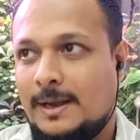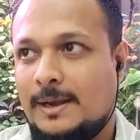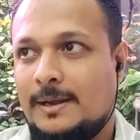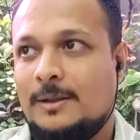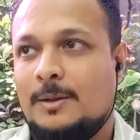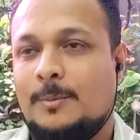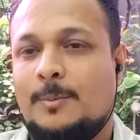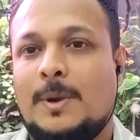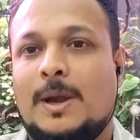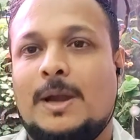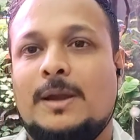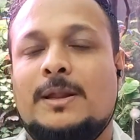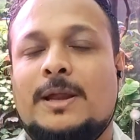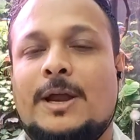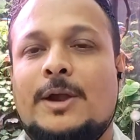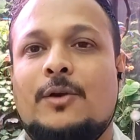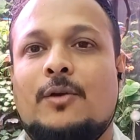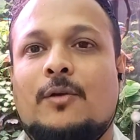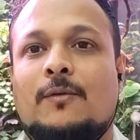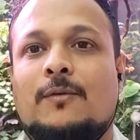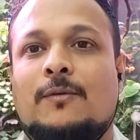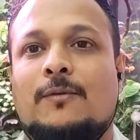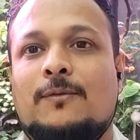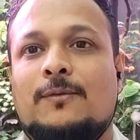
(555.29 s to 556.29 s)
and the plants
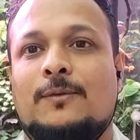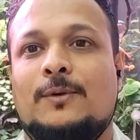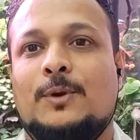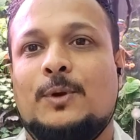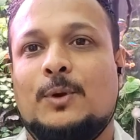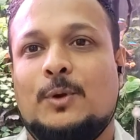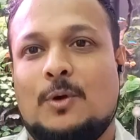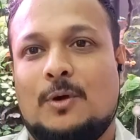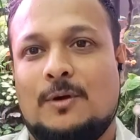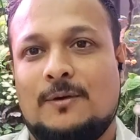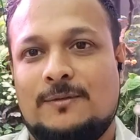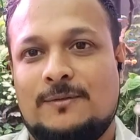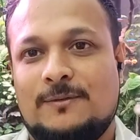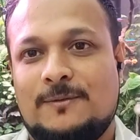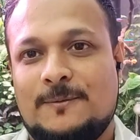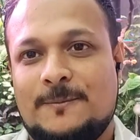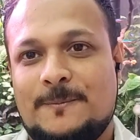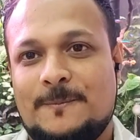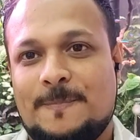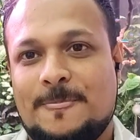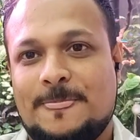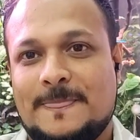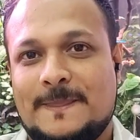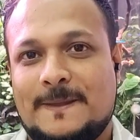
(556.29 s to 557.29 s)
kind of took off,
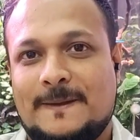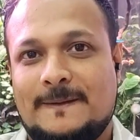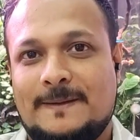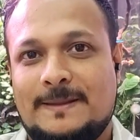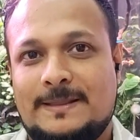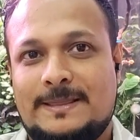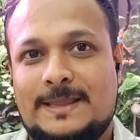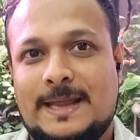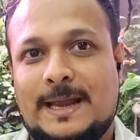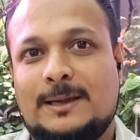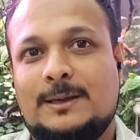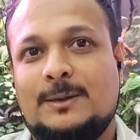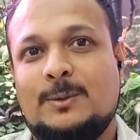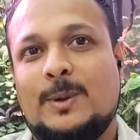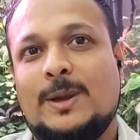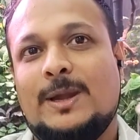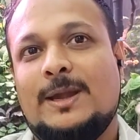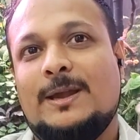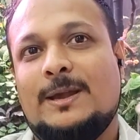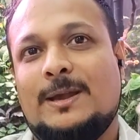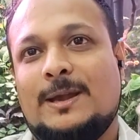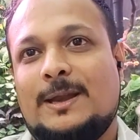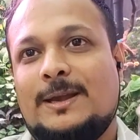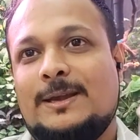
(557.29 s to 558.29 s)
and that's
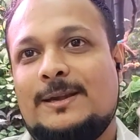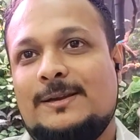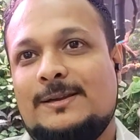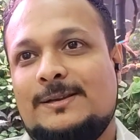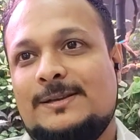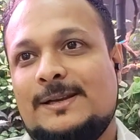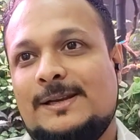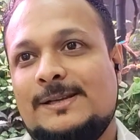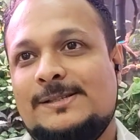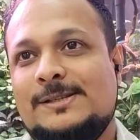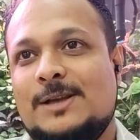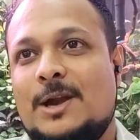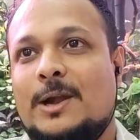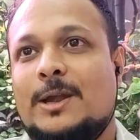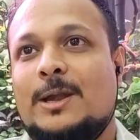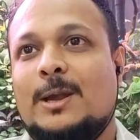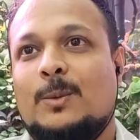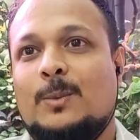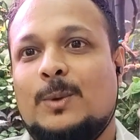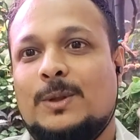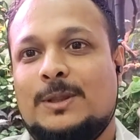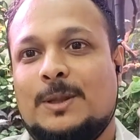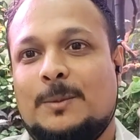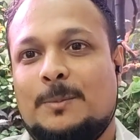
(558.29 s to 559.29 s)
when I
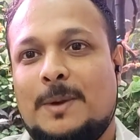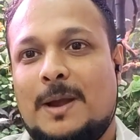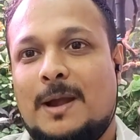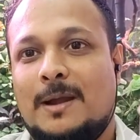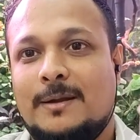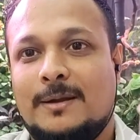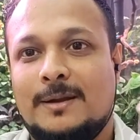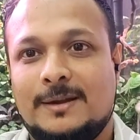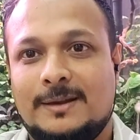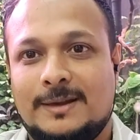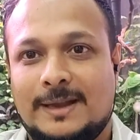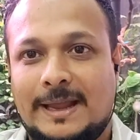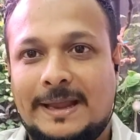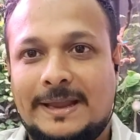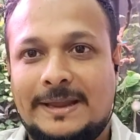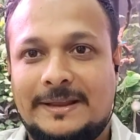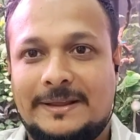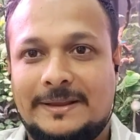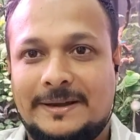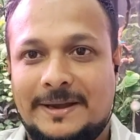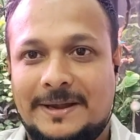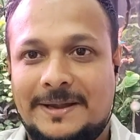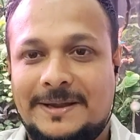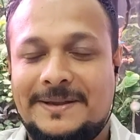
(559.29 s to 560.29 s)
started with the planted
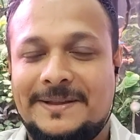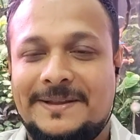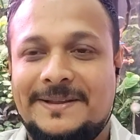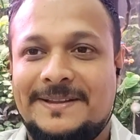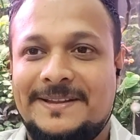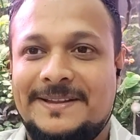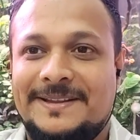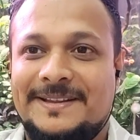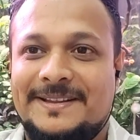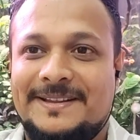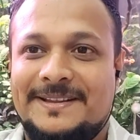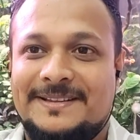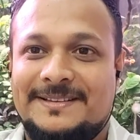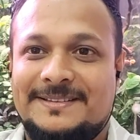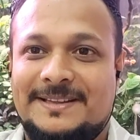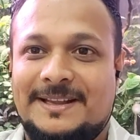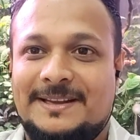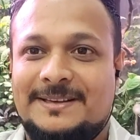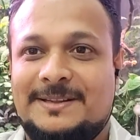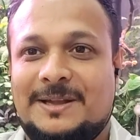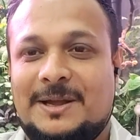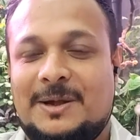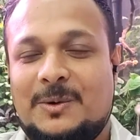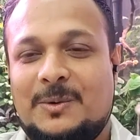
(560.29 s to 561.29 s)
tank, right?
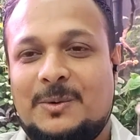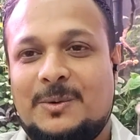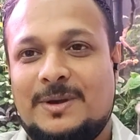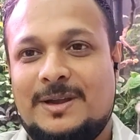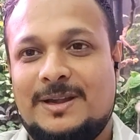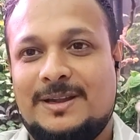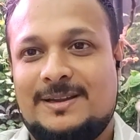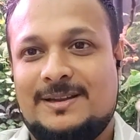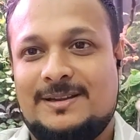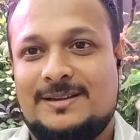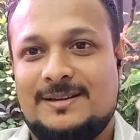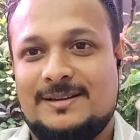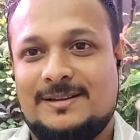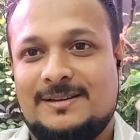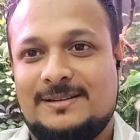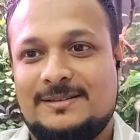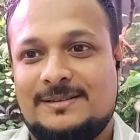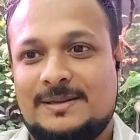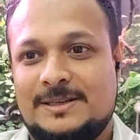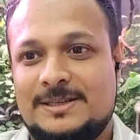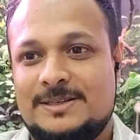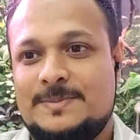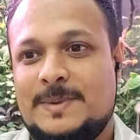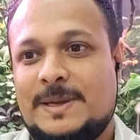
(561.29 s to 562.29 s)
That's how
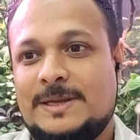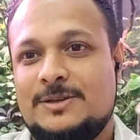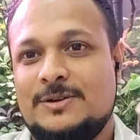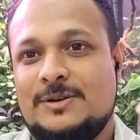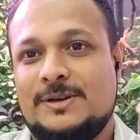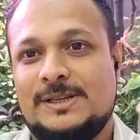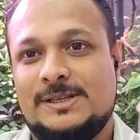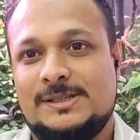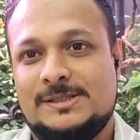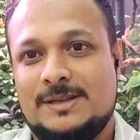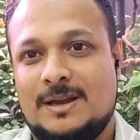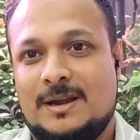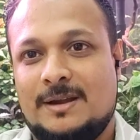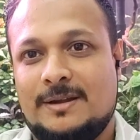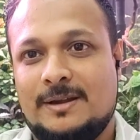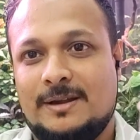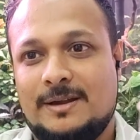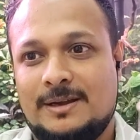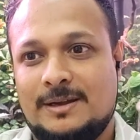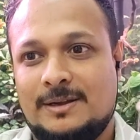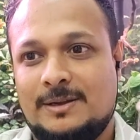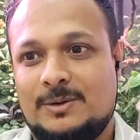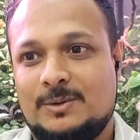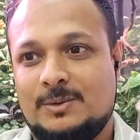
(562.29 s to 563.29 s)
my journey
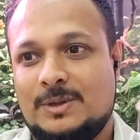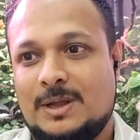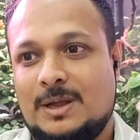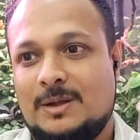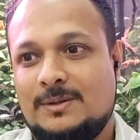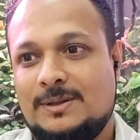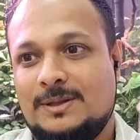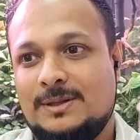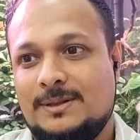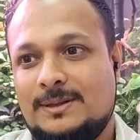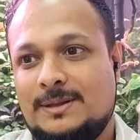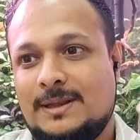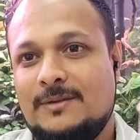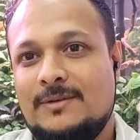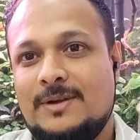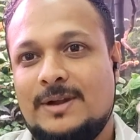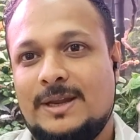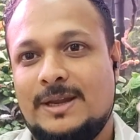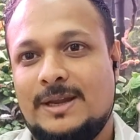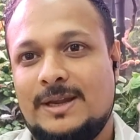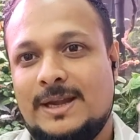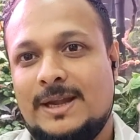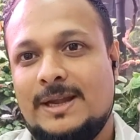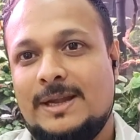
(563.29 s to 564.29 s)
started in
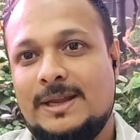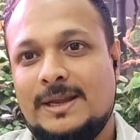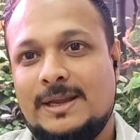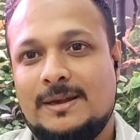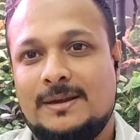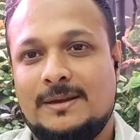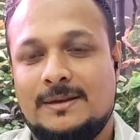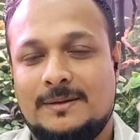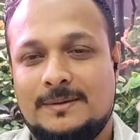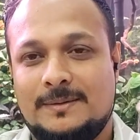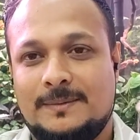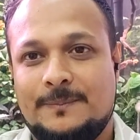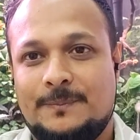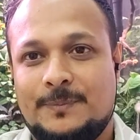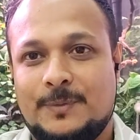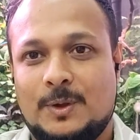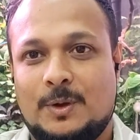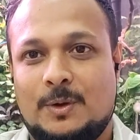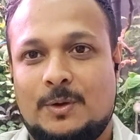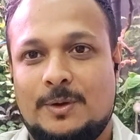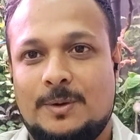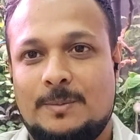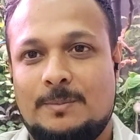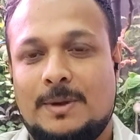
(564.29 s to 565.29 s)
2017-18
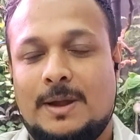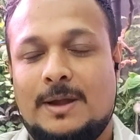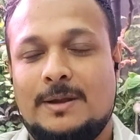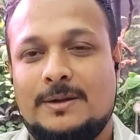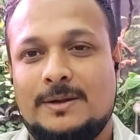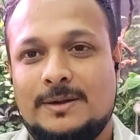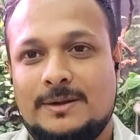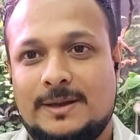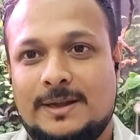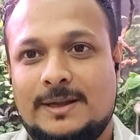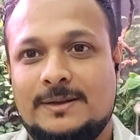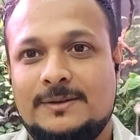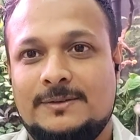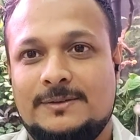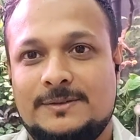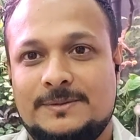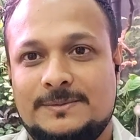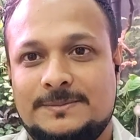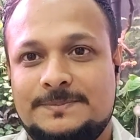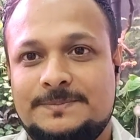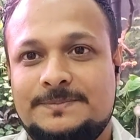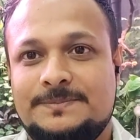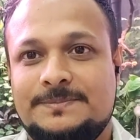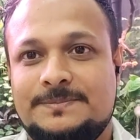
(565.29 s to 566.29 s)
on planted
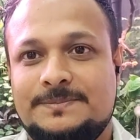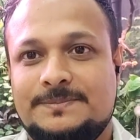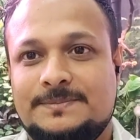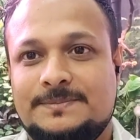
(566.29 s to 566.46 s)
tanks.